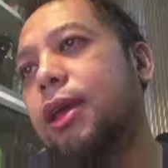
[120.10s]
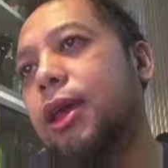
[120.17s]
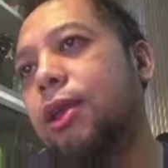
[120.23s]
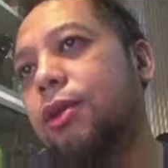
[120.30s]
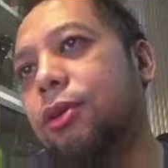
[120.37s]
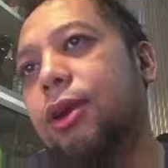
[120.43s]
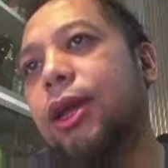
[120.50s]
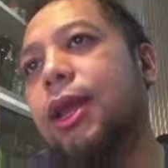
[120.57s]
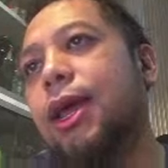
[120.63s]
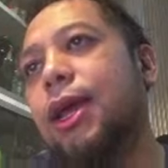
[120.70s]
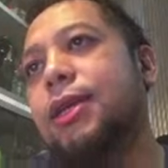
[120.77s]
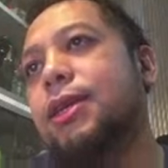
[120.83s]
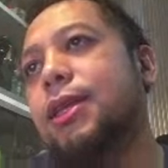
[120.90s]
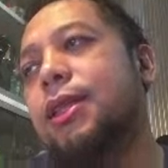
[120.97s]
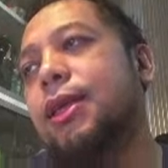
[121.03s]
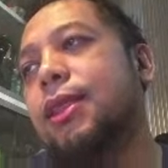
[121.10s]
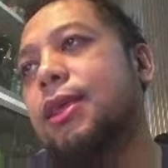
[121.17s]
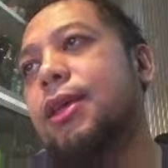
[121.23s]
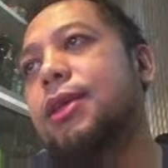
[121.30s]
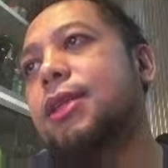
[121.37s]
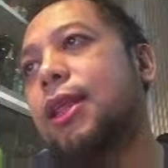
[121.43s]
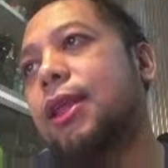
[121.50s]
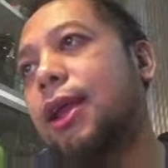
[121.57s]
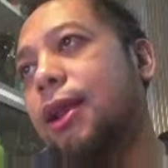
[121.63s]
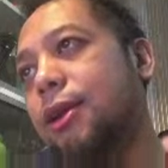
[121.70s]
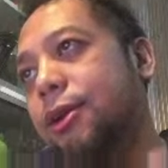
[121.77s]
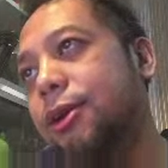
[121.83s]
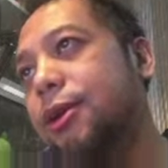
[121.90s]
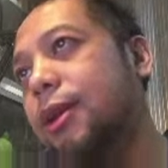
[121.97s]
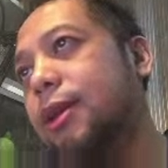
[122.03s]
organizing the things that I
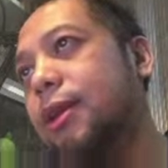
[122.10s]
learn